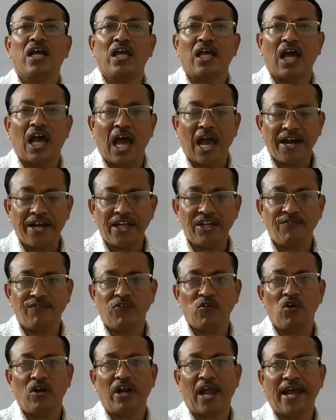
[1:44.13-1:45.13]
And if
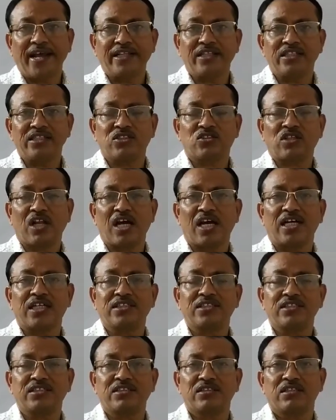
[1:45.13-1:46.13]
you like this
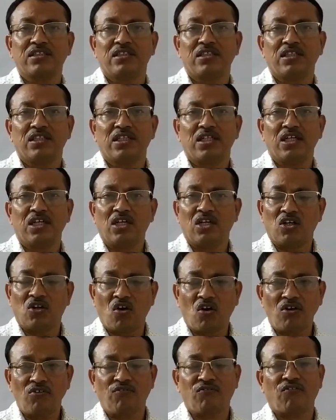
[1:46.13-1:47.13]
class,
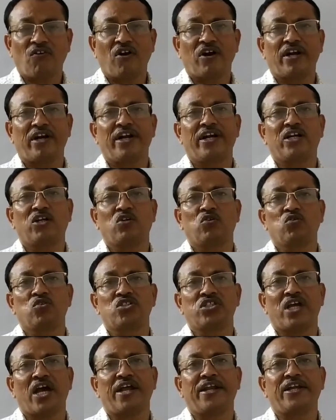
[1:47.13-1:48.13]
don't forget to
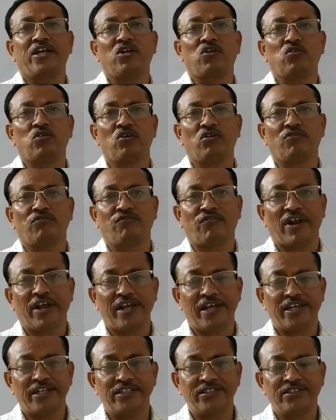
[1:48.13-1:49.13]
share it to your
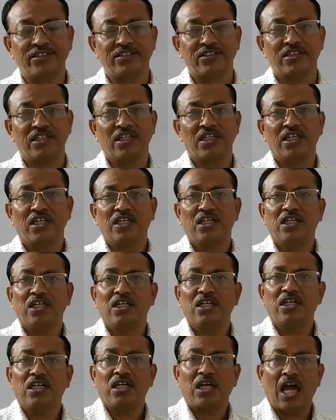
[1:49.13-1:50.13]
friends
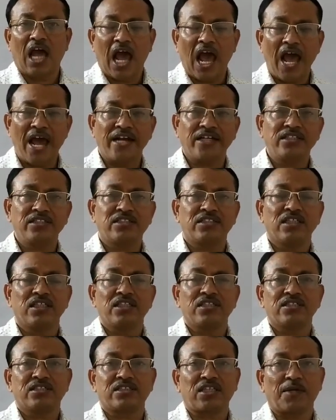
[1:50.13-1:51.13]
and
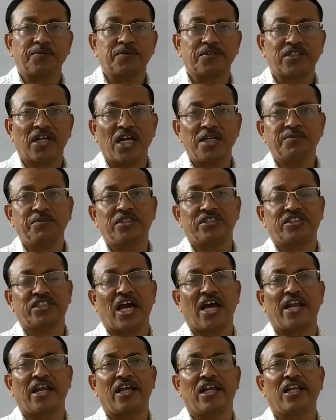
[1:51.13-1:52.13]
subscribe the
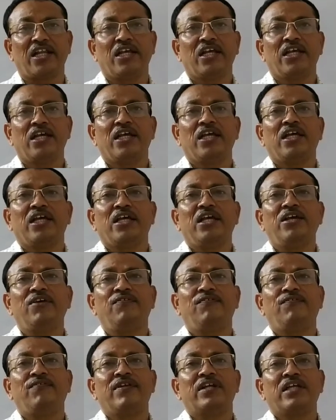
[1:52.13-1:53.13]
channel
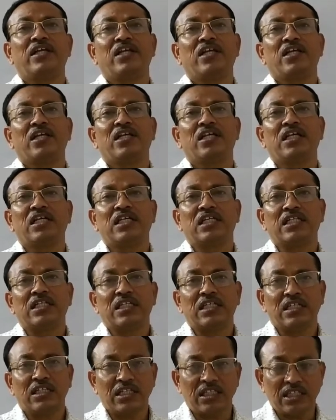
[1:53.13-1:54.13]
if
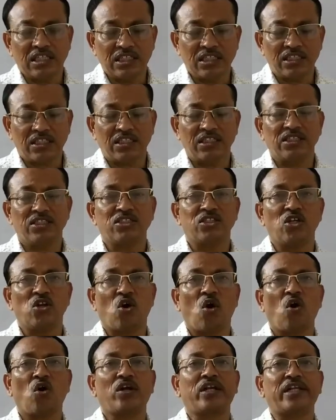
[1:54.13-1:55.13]
it is
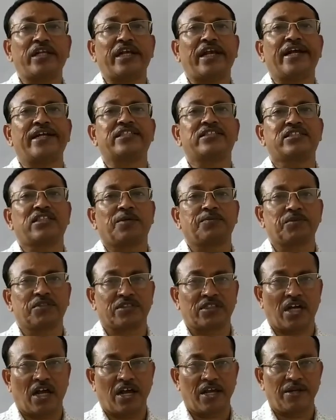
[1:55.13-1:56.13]
not yet
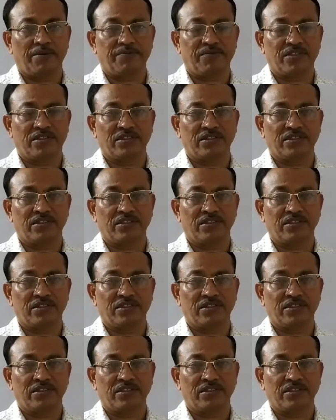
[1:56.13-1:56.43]
subscribed.